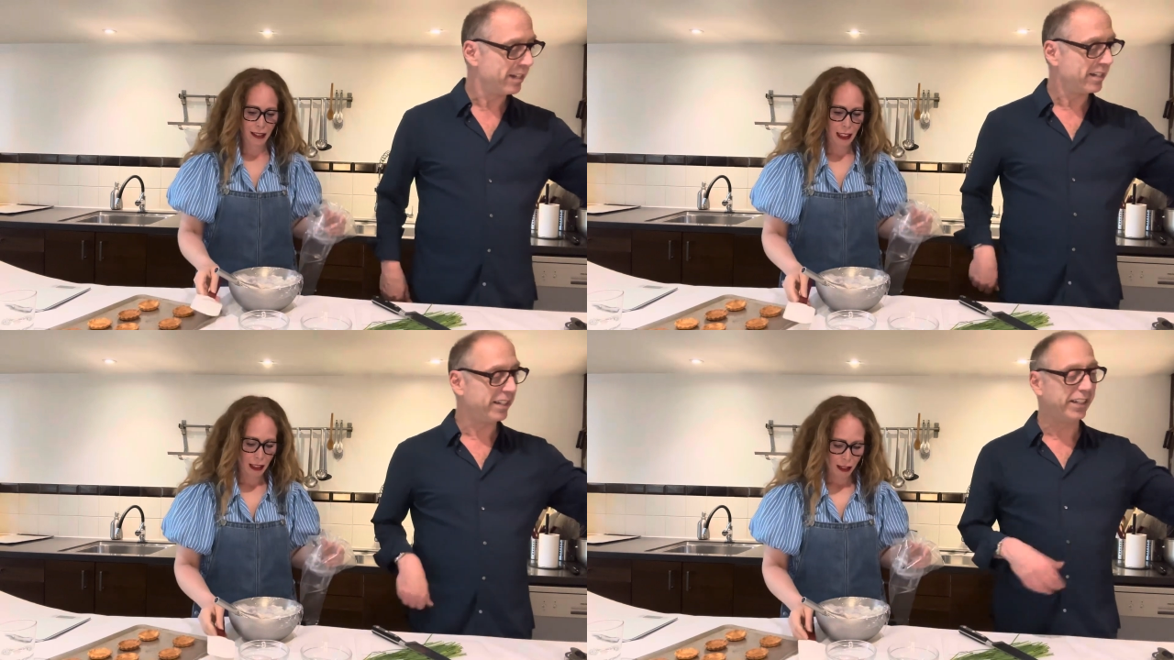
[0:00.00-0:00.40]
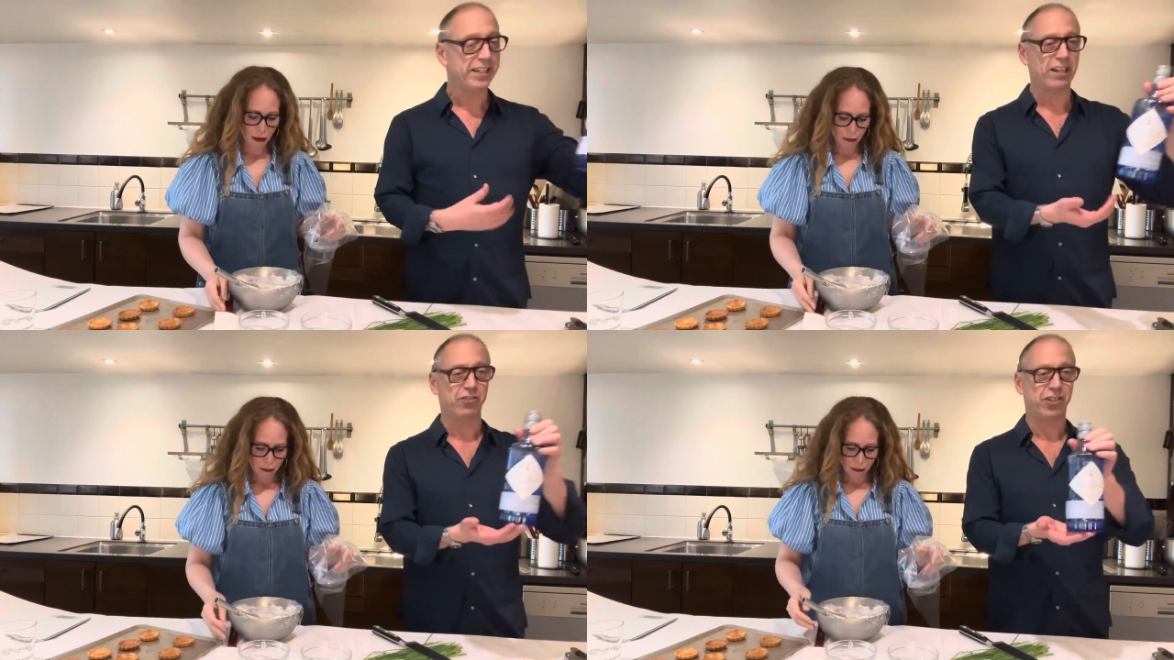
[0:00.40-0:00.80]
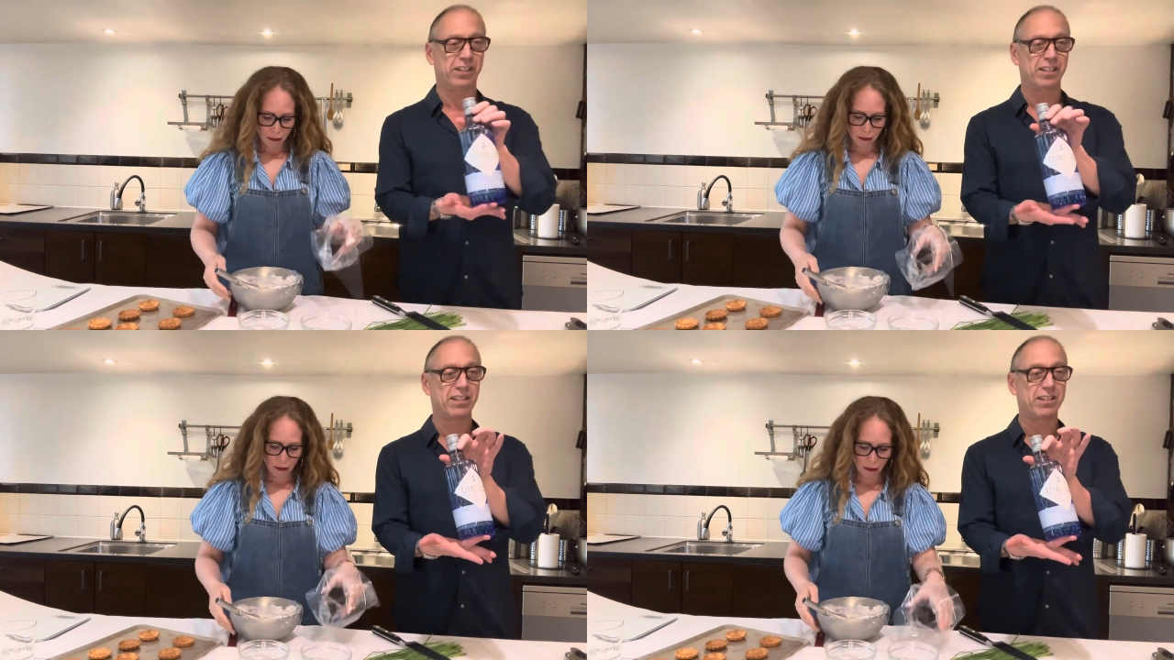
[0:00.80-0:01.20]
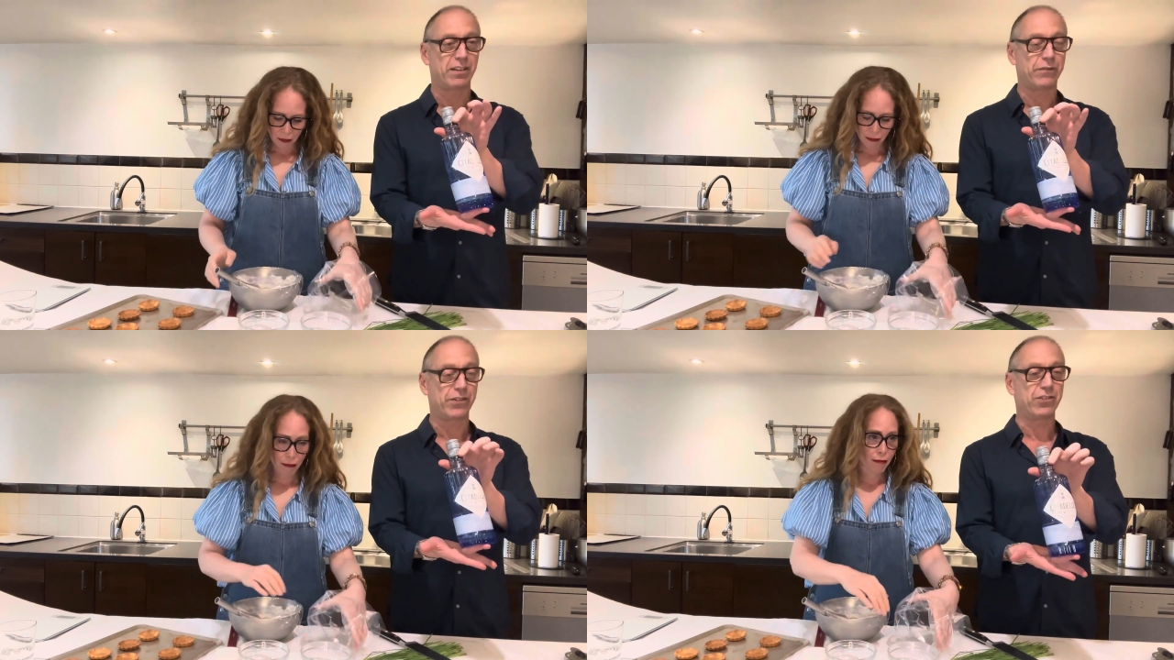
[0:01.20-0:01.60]
Speaker 1: Citadelle gin. This is
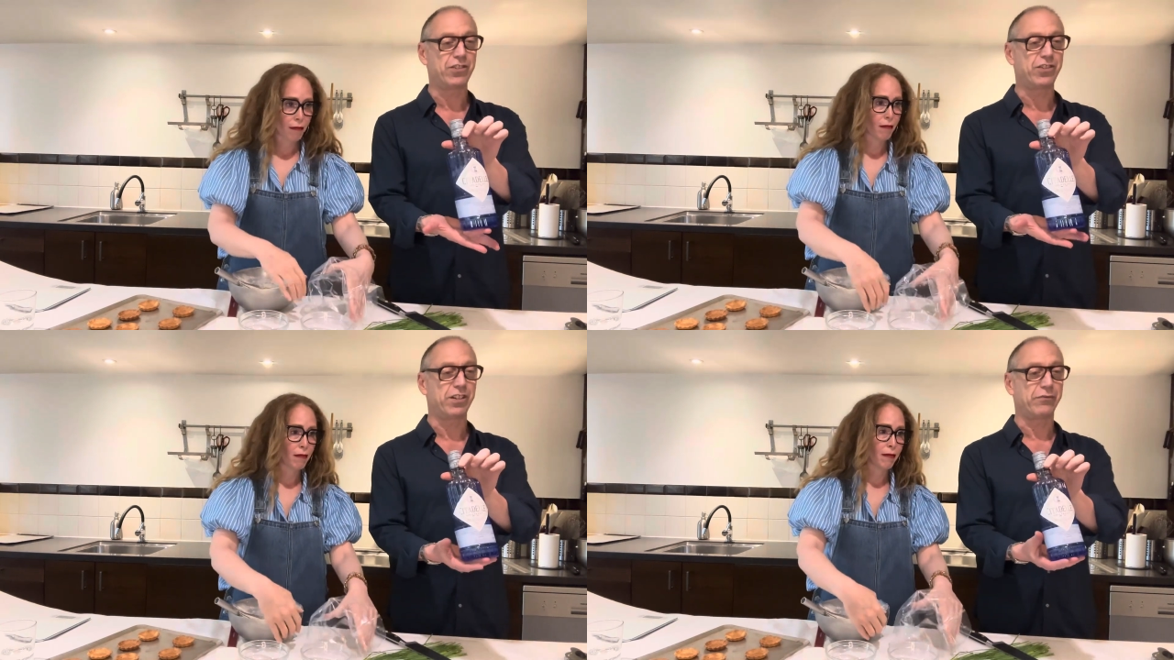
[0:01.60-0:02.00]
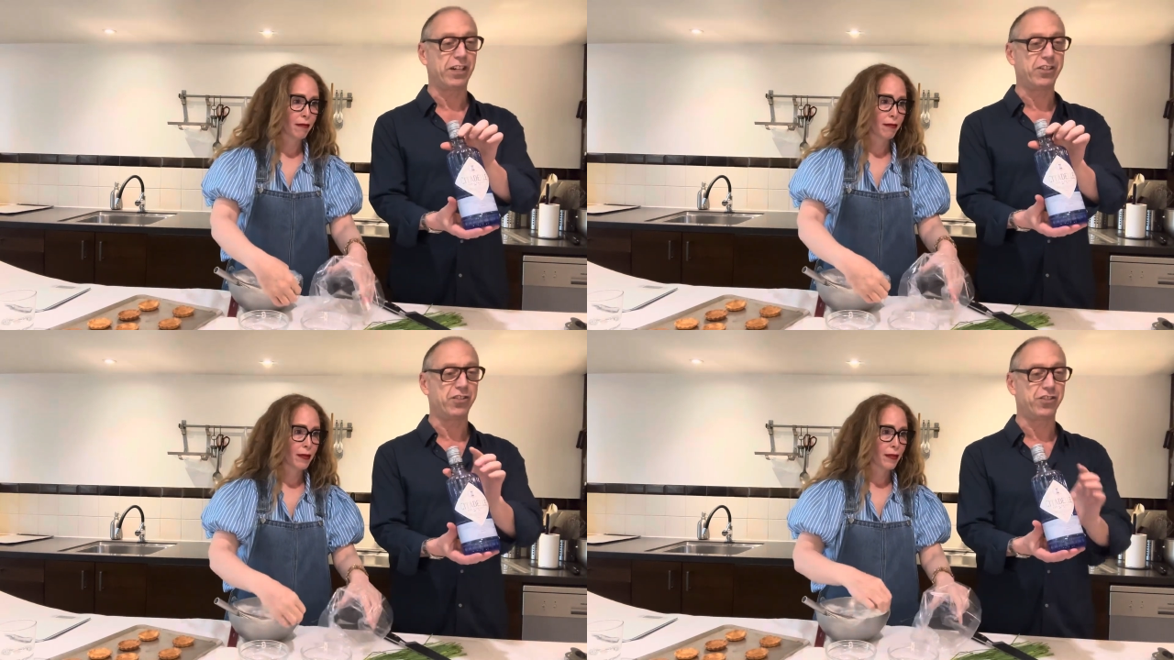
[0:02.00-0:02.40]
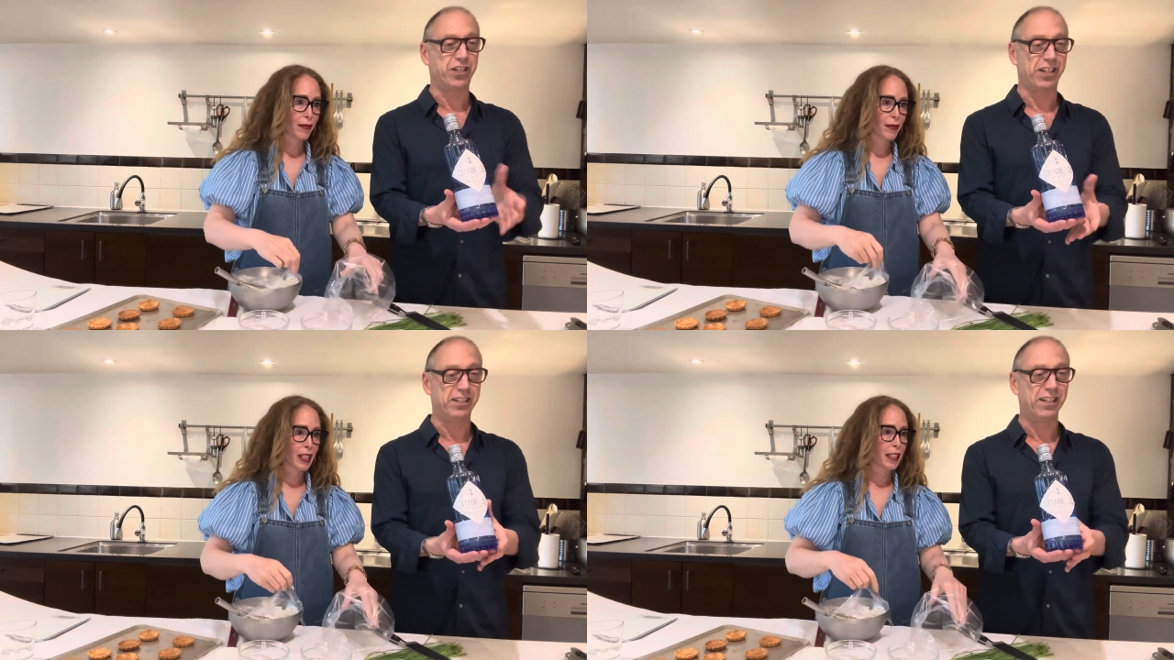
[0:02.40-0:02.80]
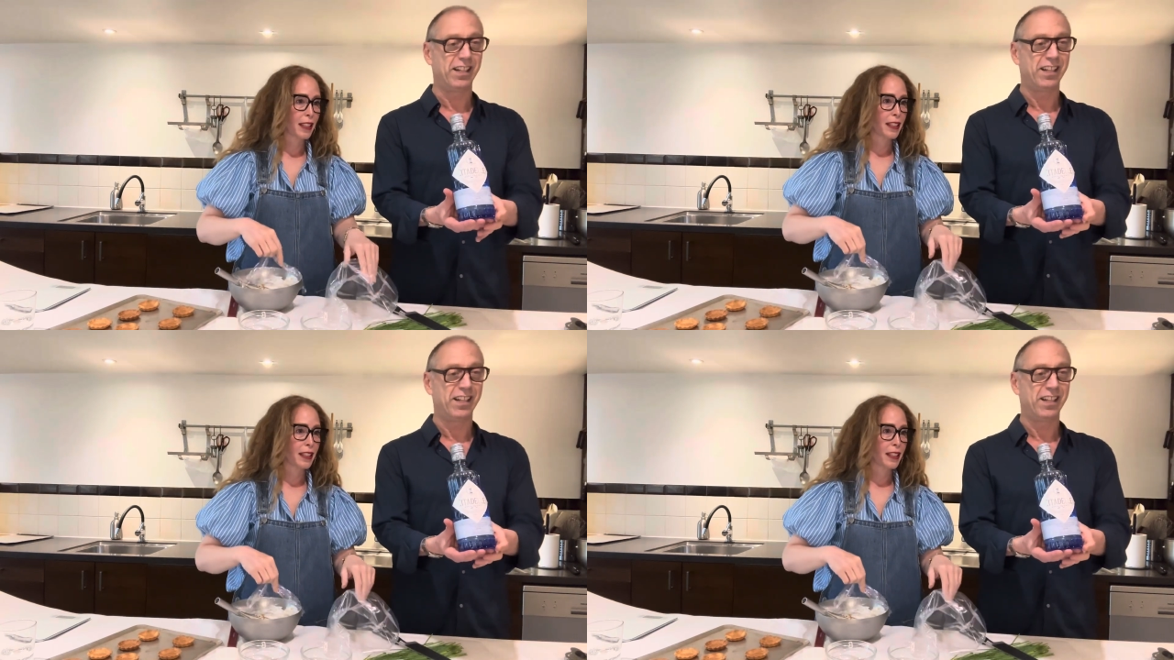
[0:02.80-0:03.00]
the first French gin.